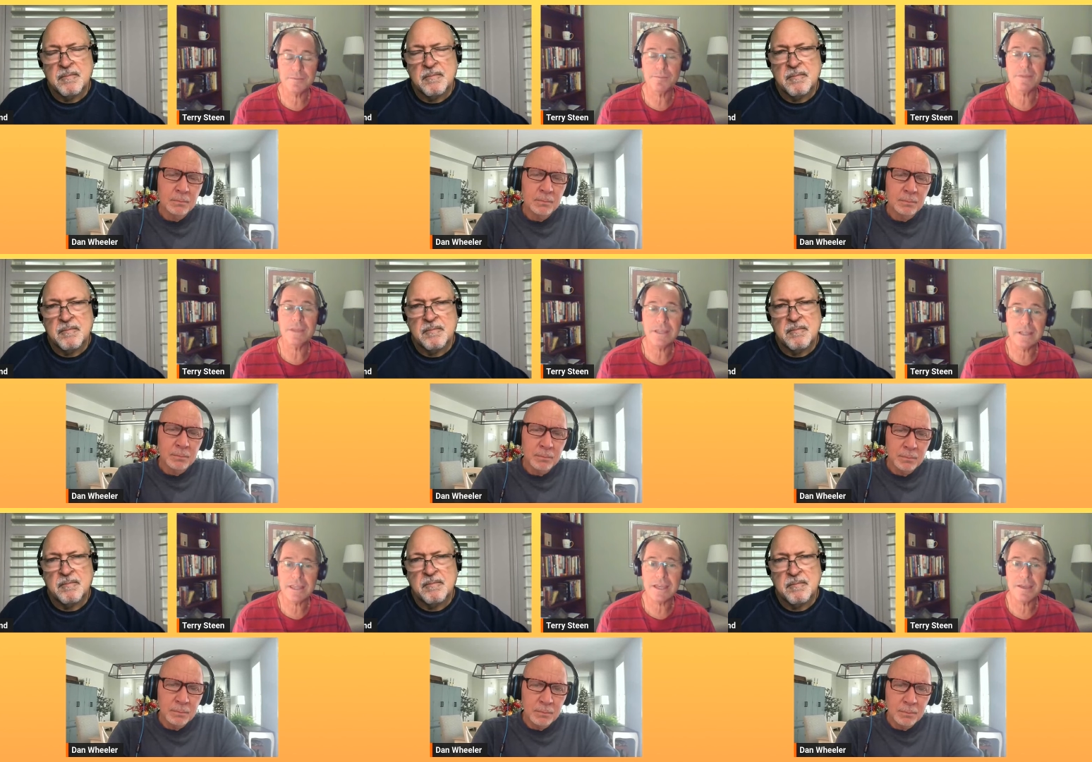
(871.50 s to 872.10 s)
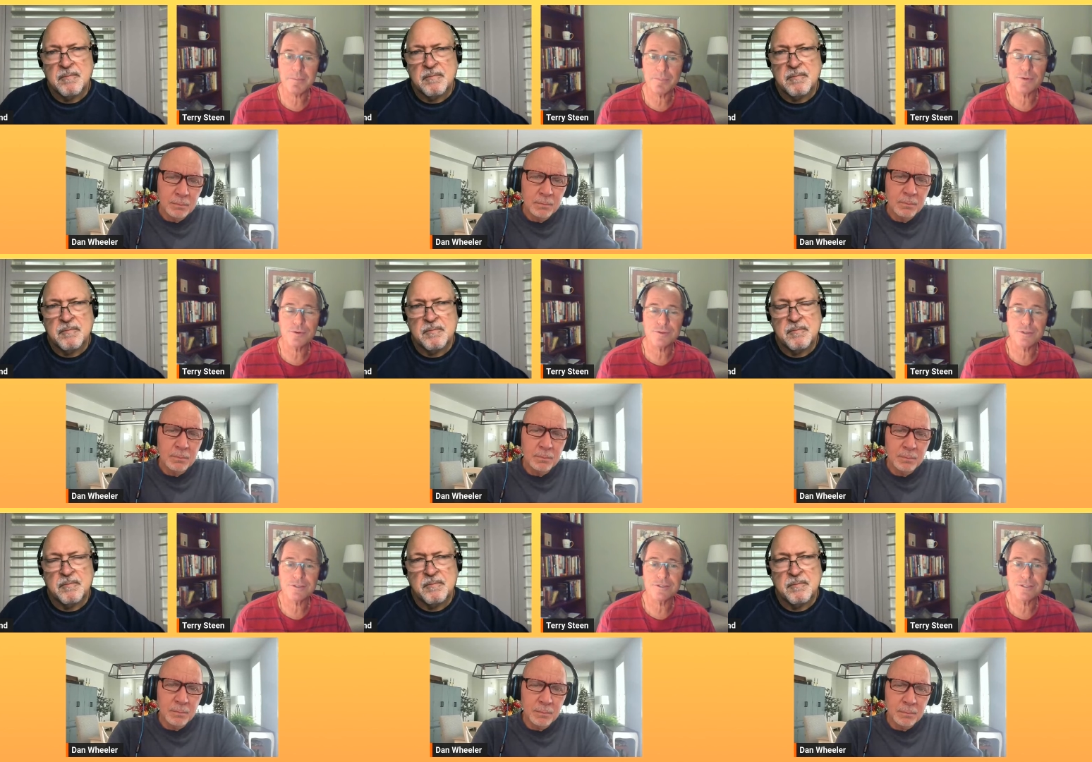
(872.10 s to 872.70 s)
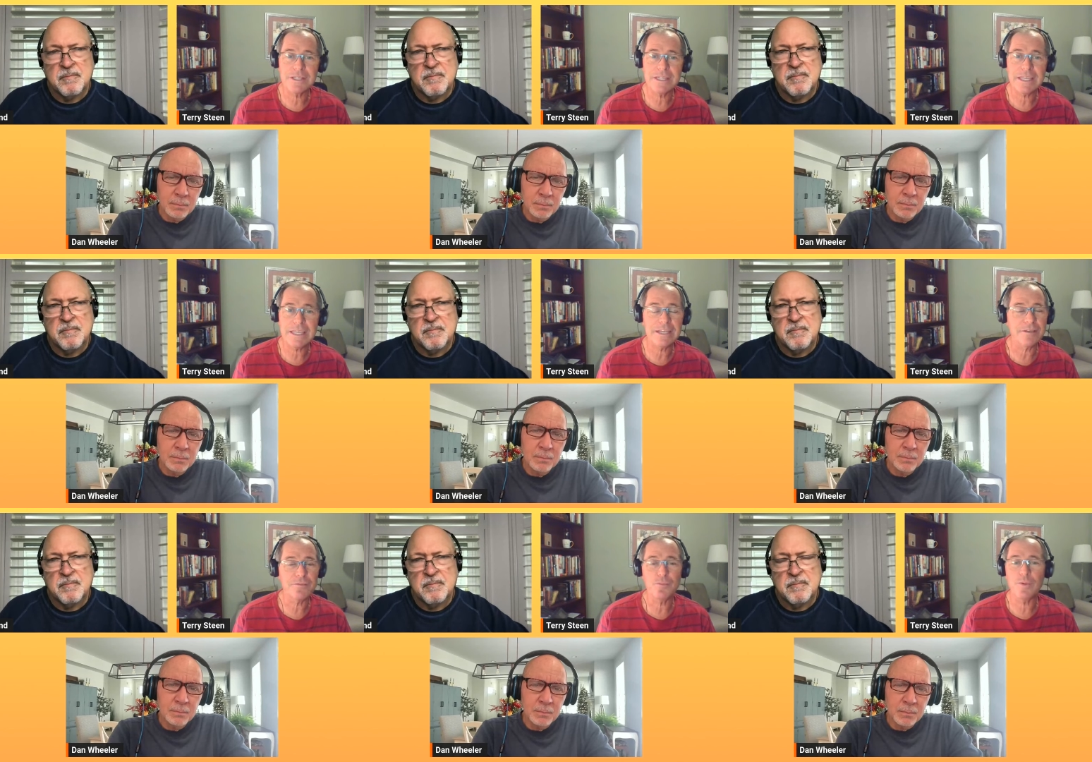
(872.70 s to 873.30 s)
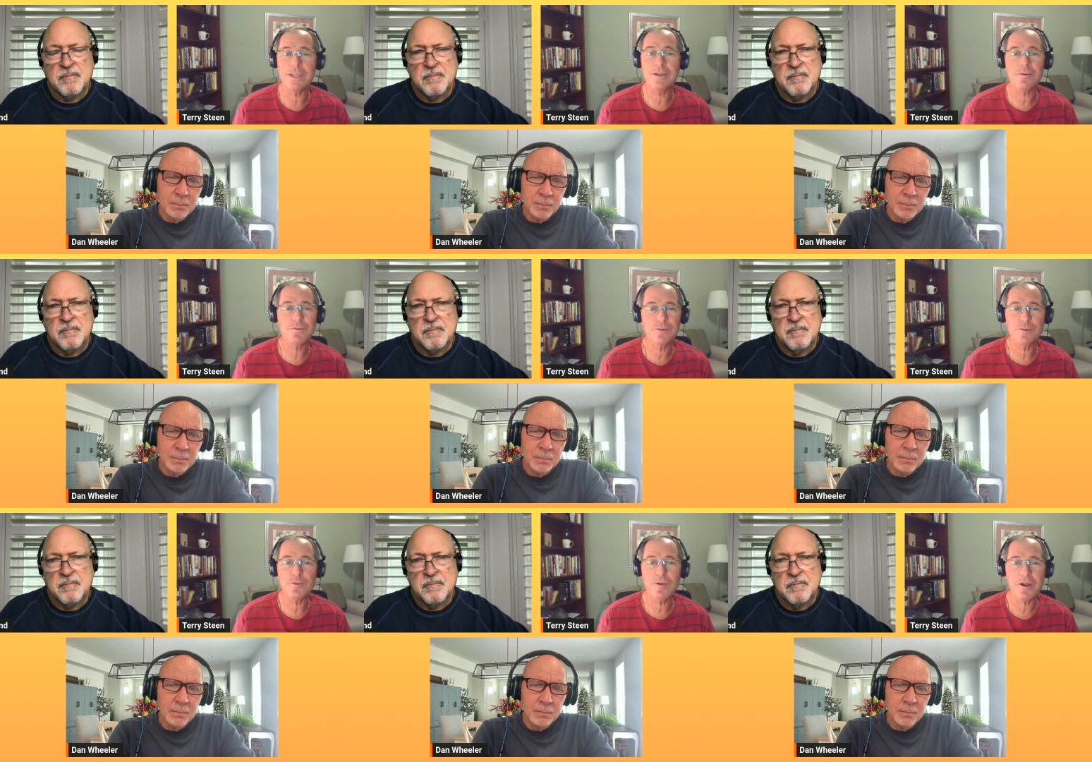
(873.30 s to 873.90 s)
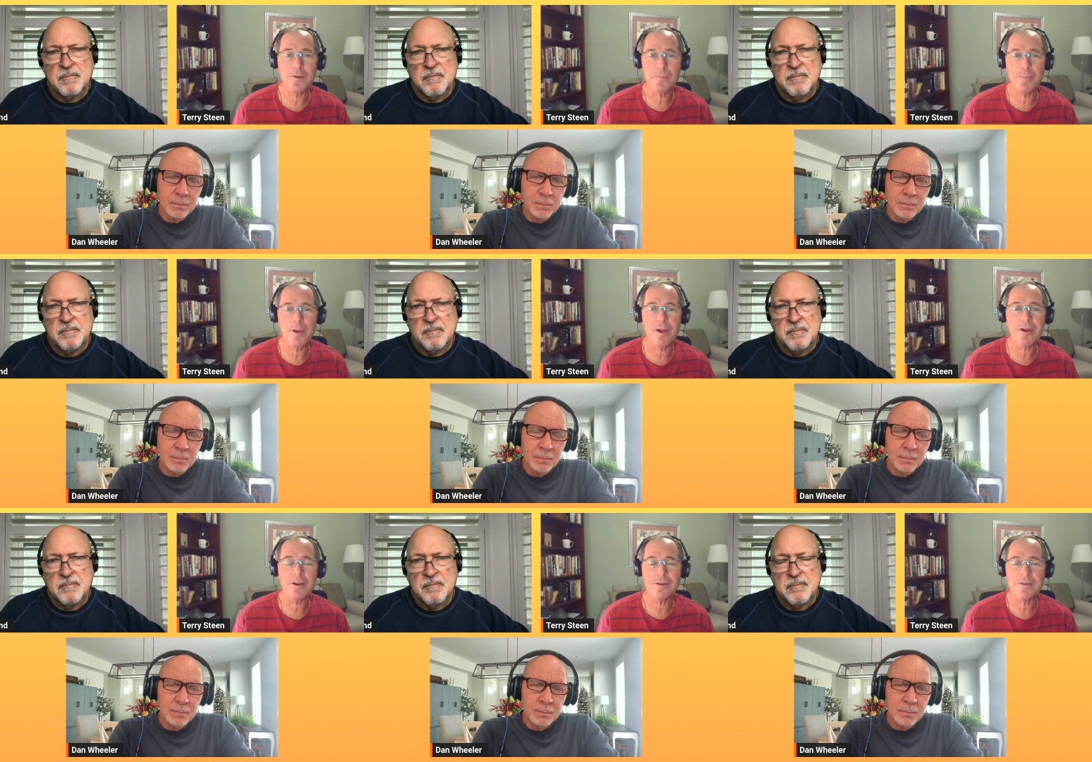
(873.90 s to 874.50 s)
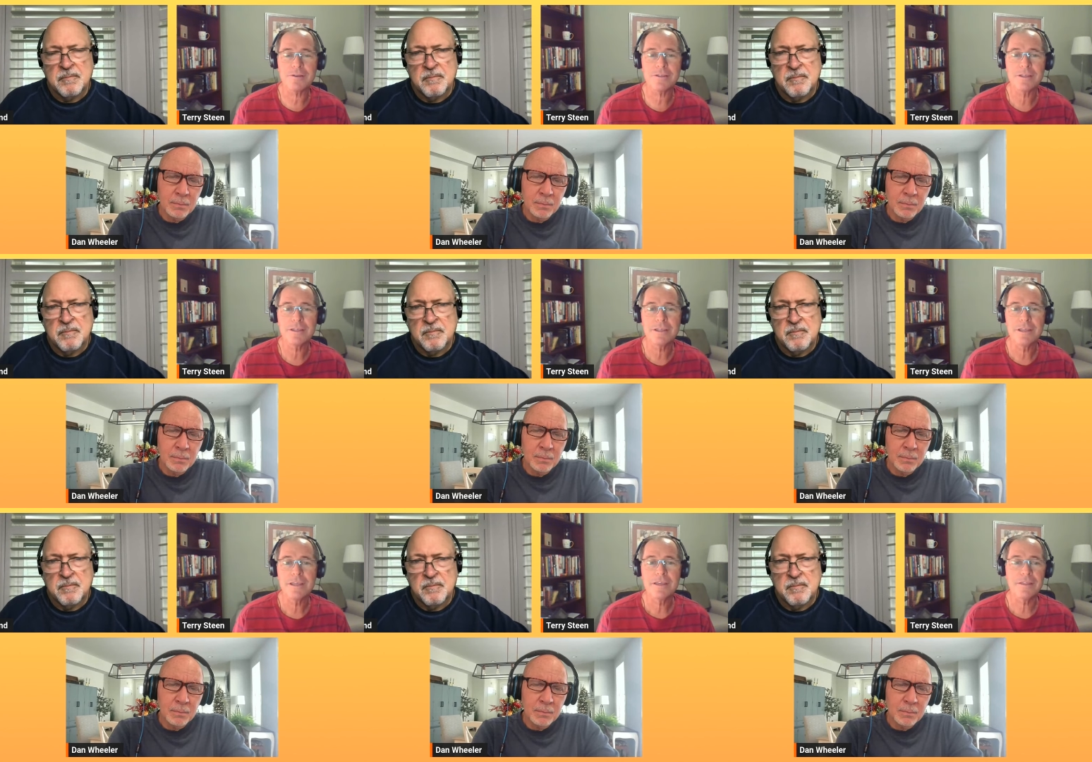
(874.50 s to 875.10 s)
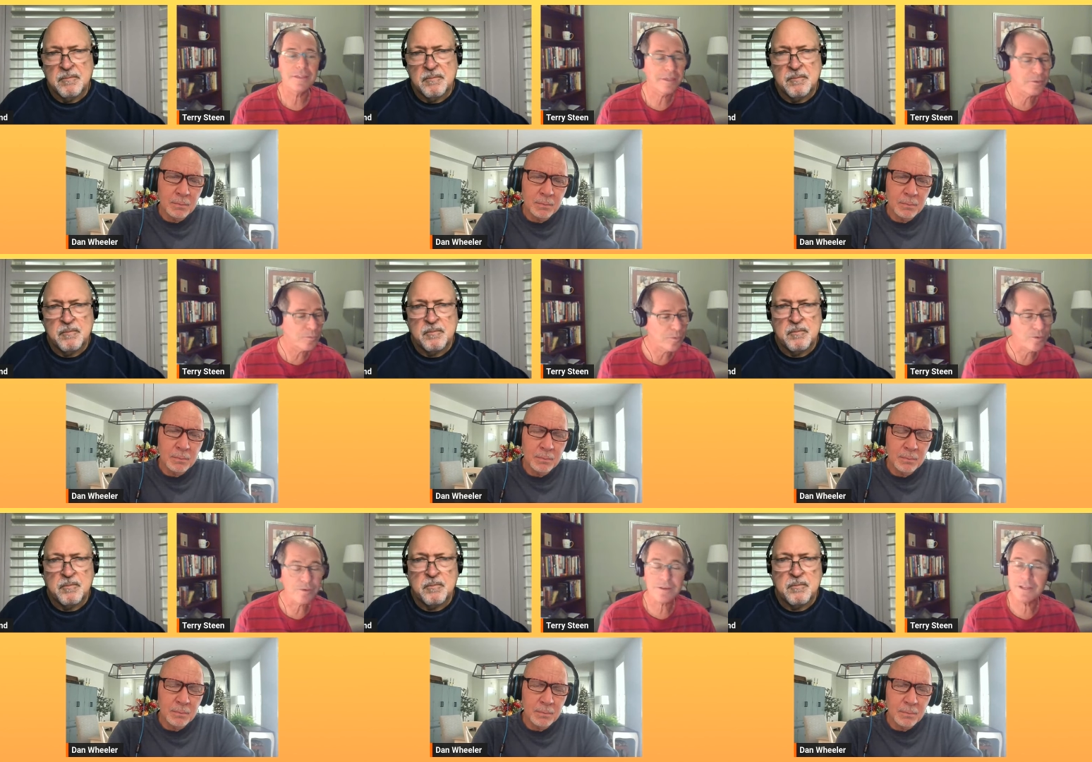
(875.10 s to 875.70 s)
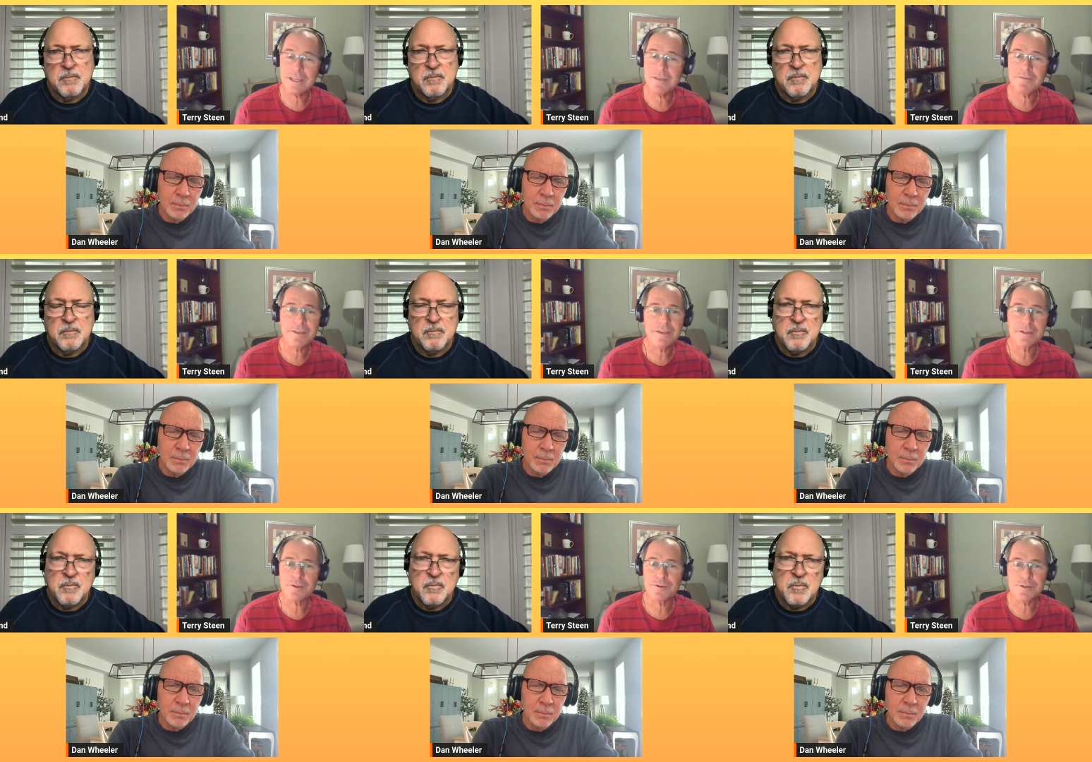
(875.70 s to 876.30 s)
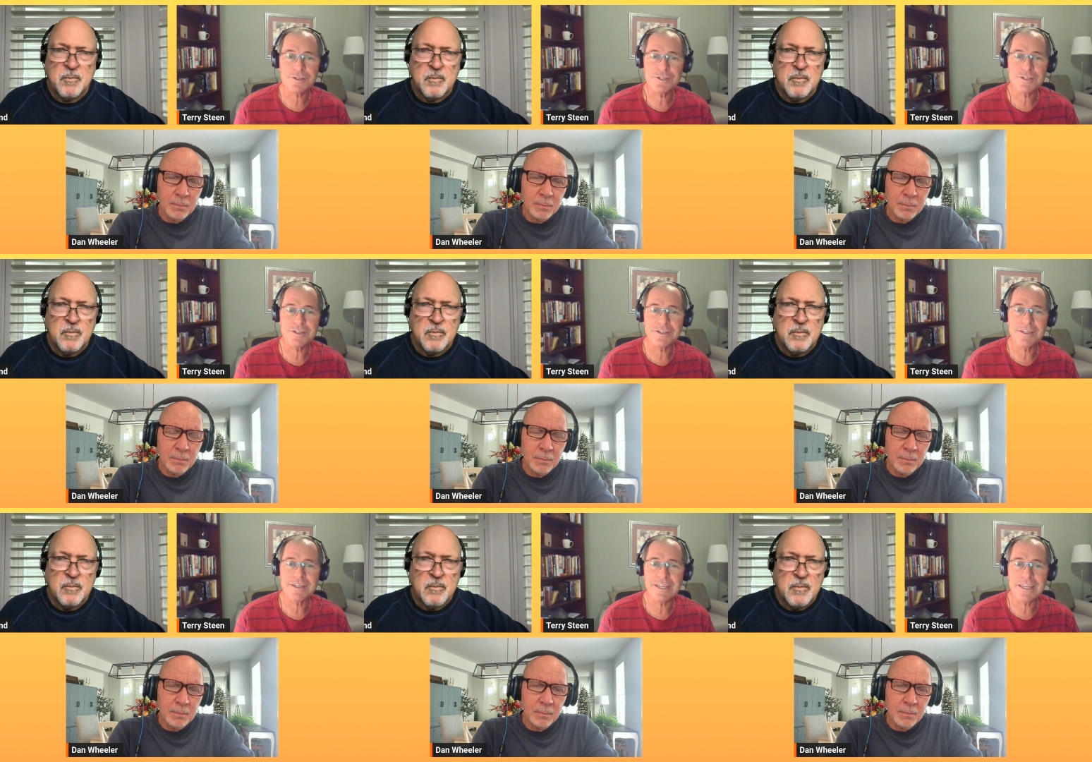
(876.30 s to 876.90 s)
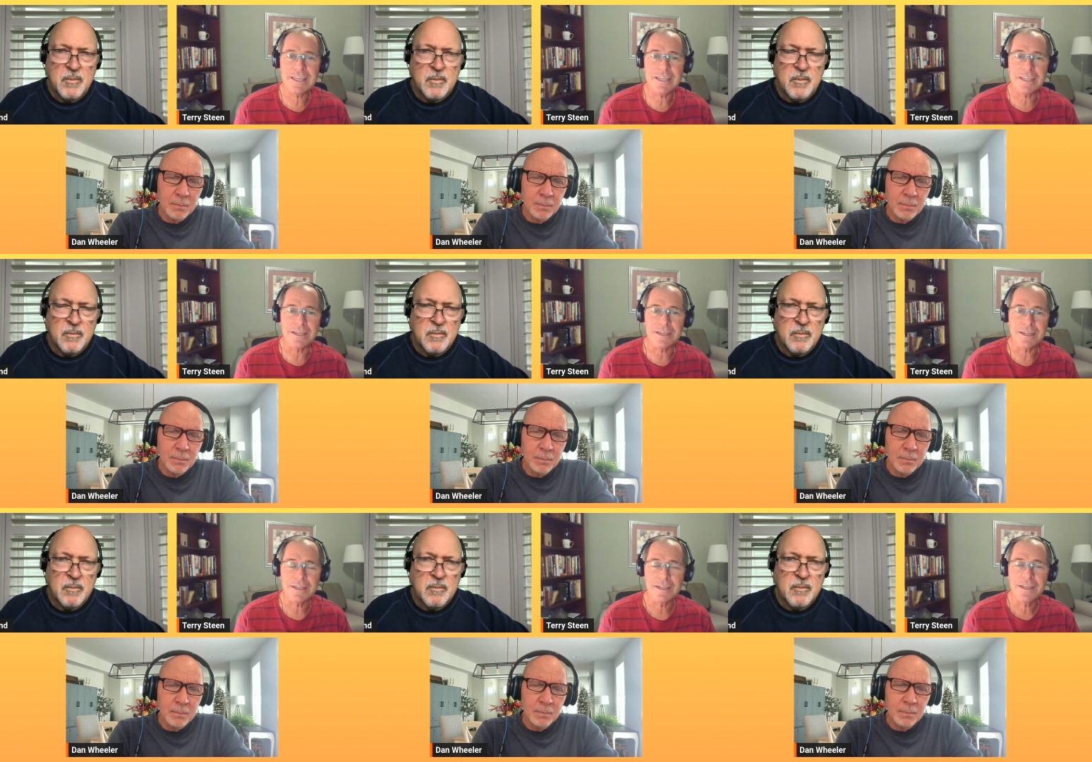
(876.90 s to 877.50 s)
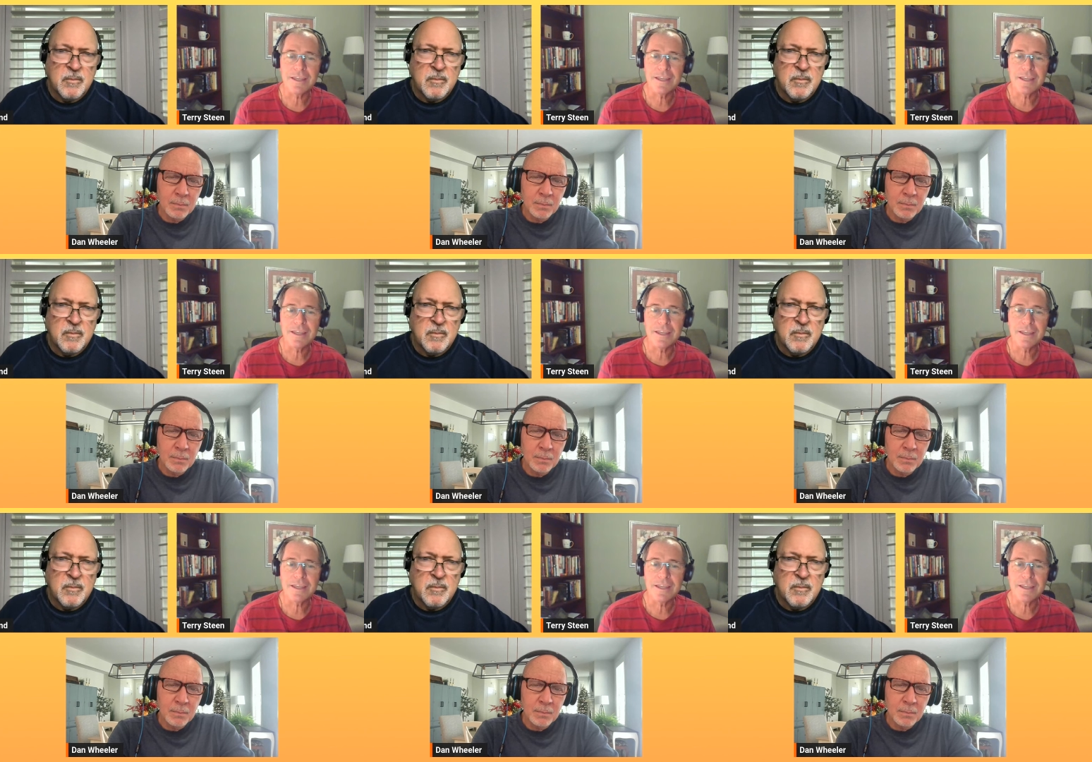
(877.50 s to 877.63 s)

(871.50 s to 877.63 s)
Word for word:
Speaker 1: to meet that person's need. If we don't do our part, then we're leaving a Christian in need